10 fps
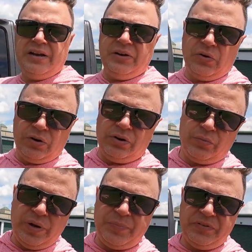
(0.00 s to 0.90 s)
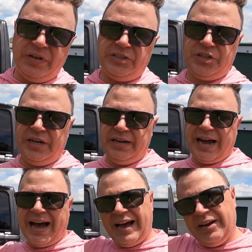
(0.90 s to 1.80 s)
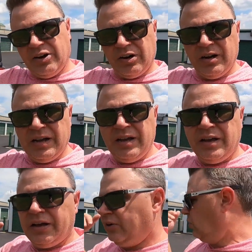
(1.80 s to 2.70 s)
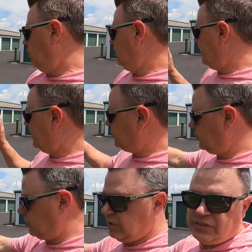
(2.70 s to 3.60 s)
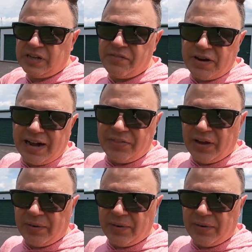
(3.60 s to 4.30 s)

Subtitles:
in order to reposition it higher in order to get your 37 on